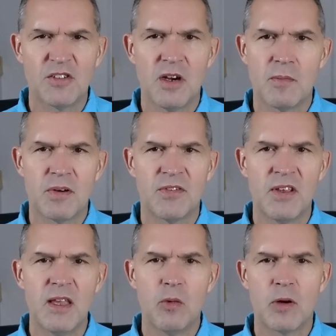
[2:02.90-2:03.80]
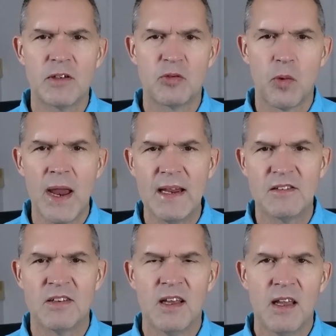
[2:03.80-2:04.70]
number of keywords
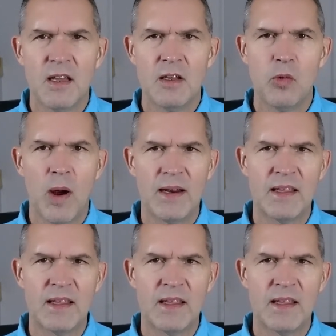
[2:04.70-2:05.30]
ranked. You want